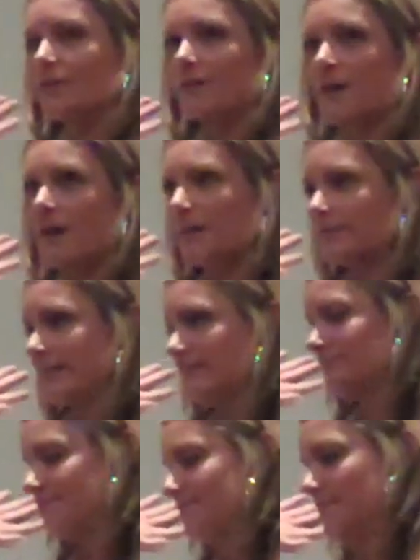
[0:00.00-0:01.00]
they're all
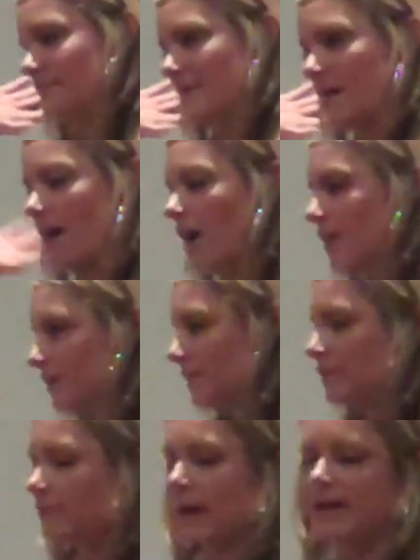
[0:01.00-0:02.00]

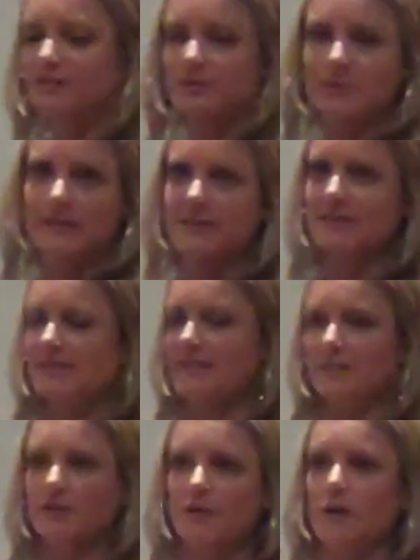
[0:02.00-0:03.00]
Harvard graduates.
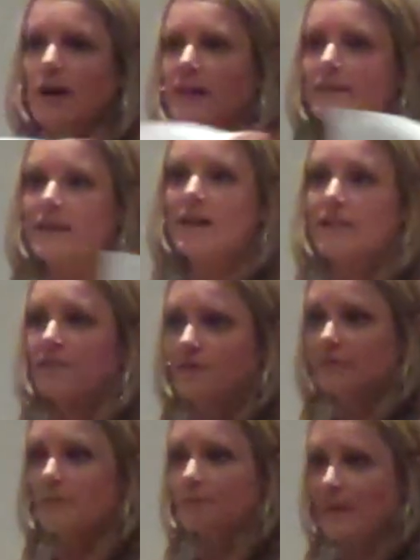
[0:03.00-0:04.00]
And
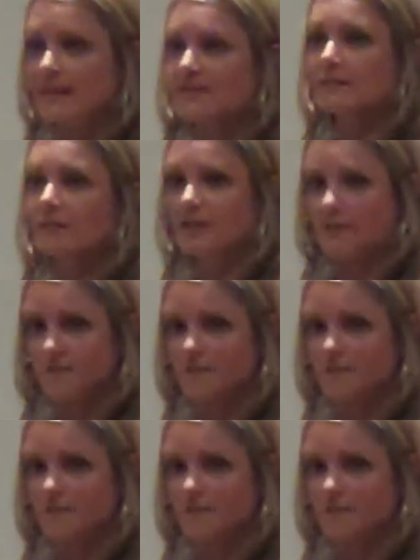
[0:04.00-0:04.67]
basically